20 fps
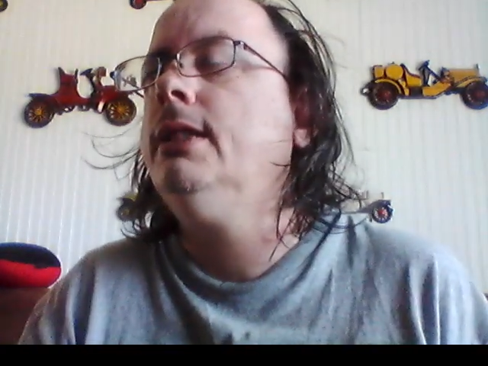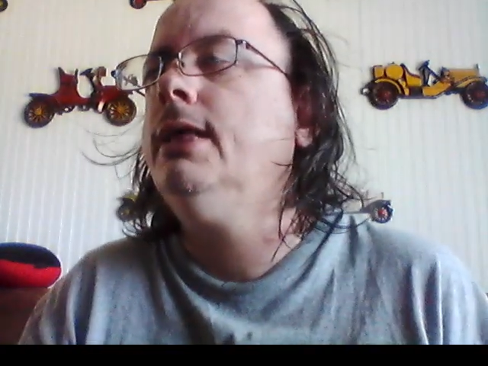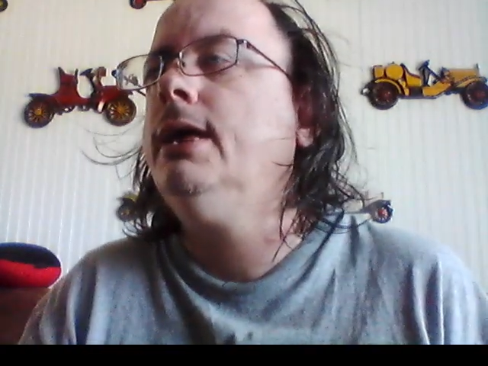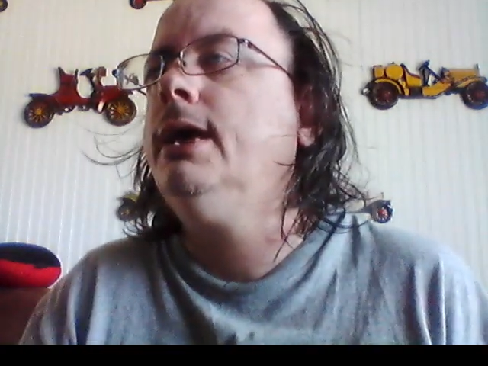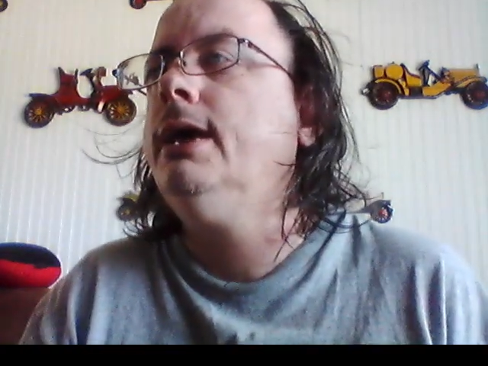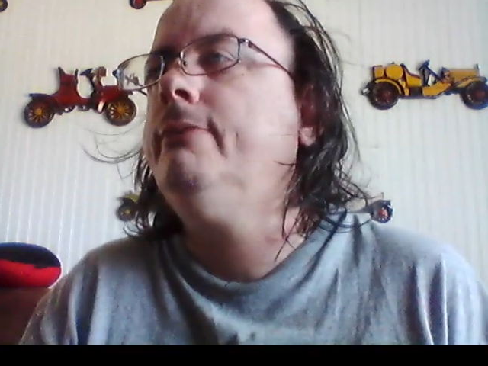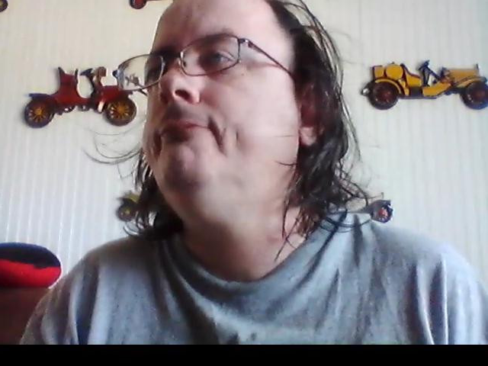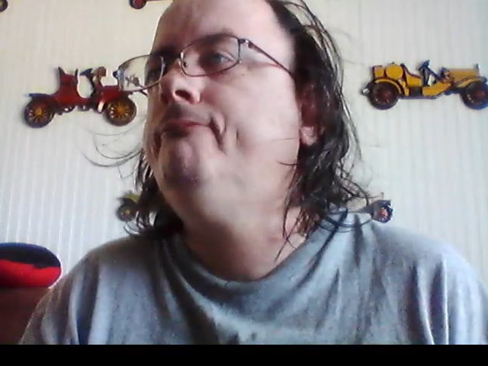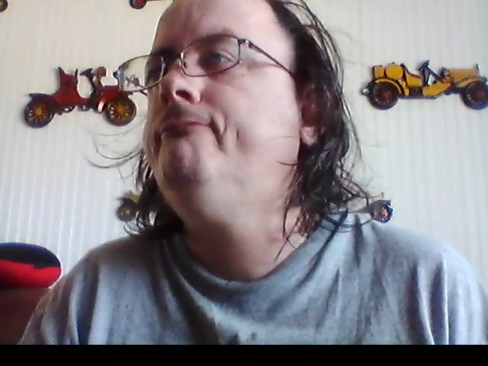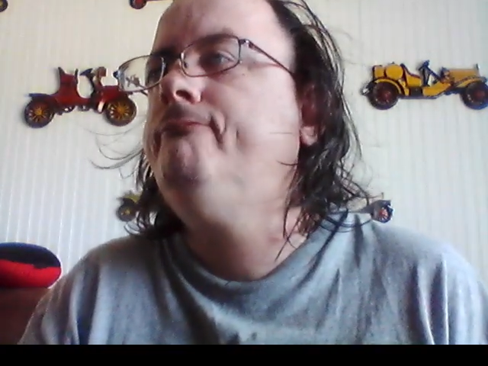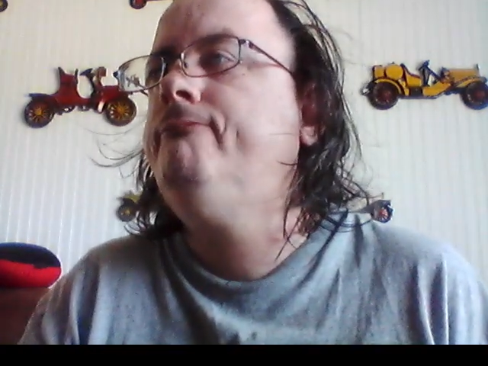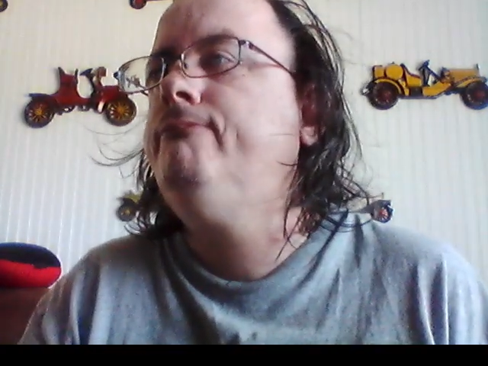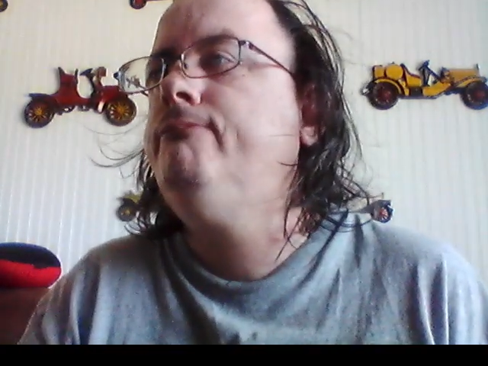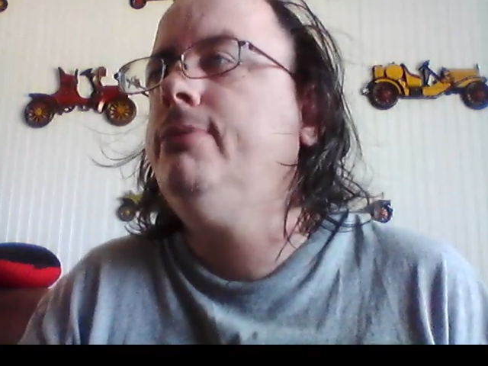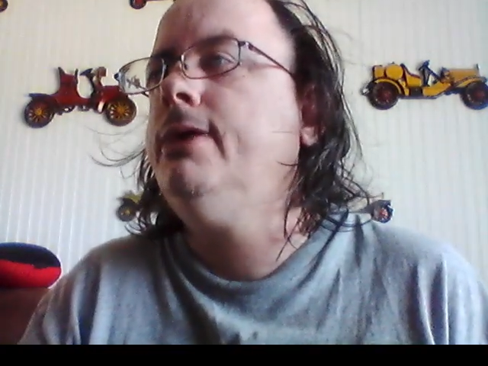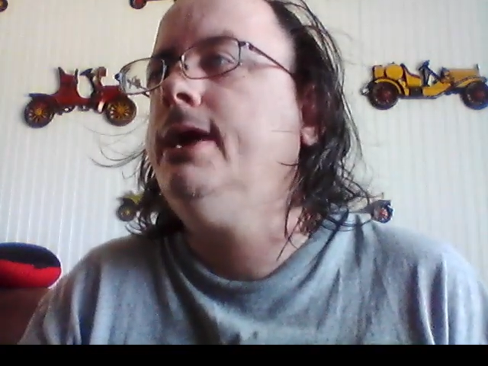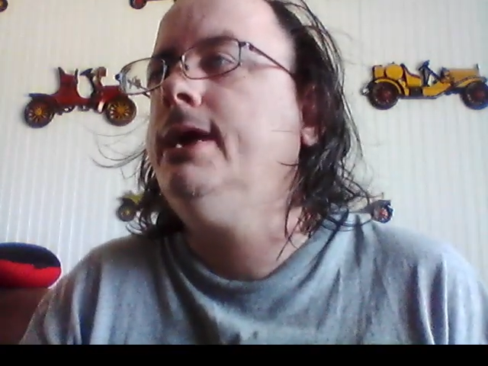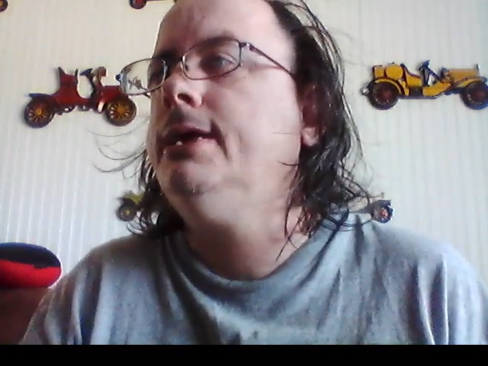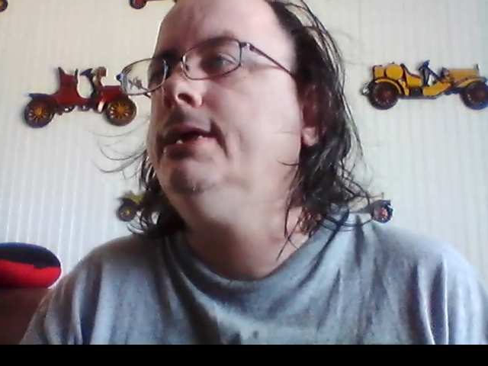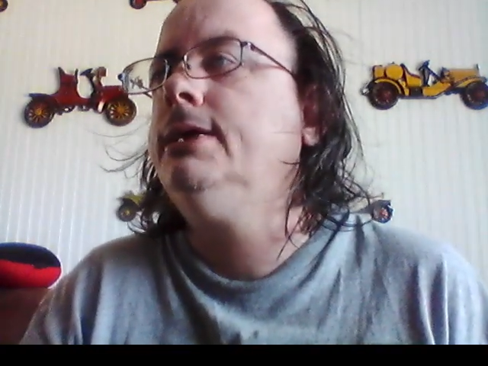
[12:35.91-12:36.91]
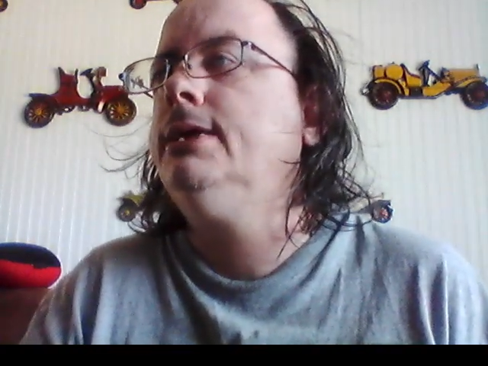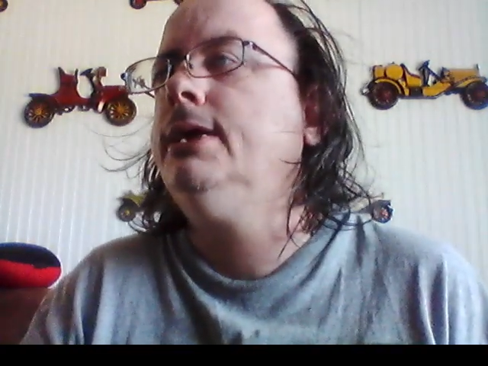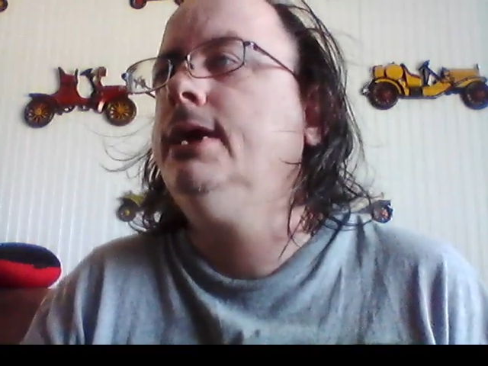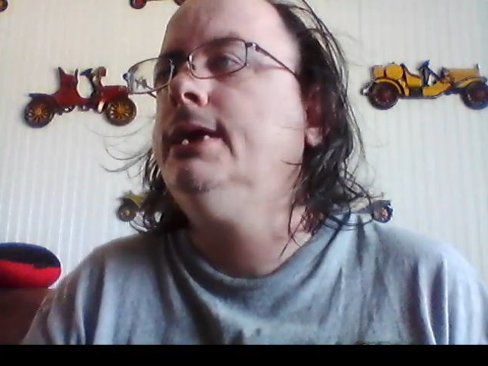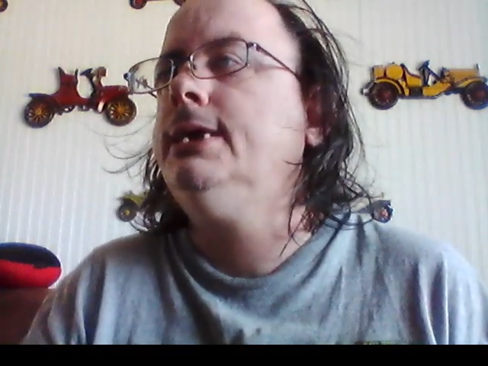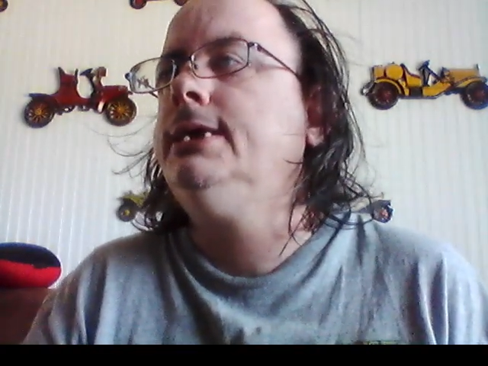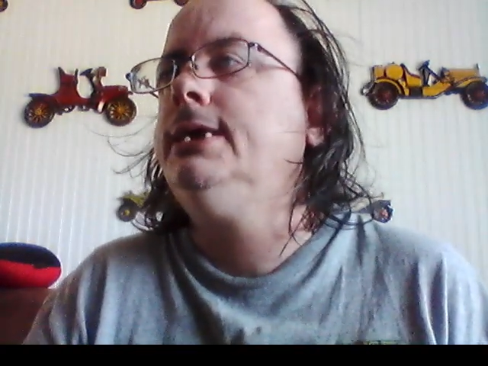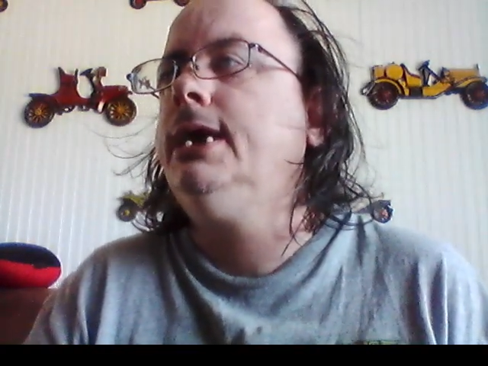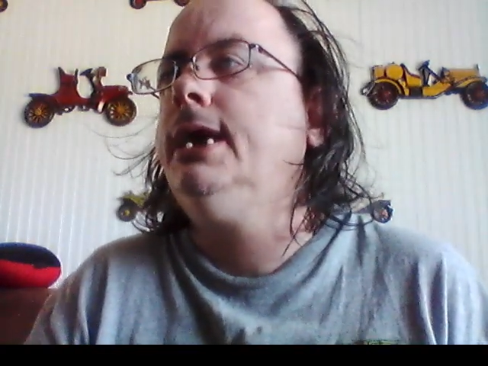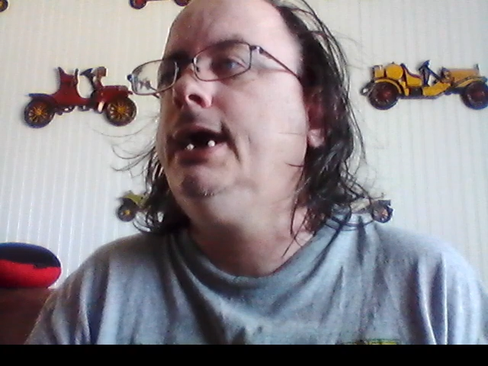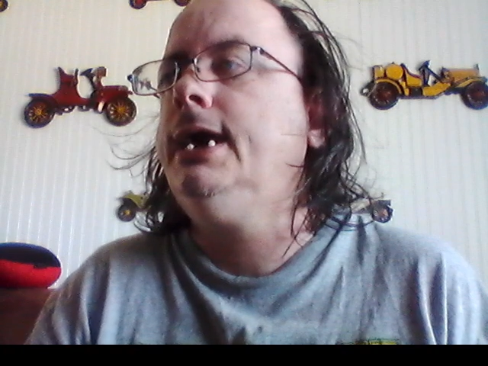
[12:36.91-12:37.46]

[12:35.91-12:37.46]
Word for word: and, and, and, the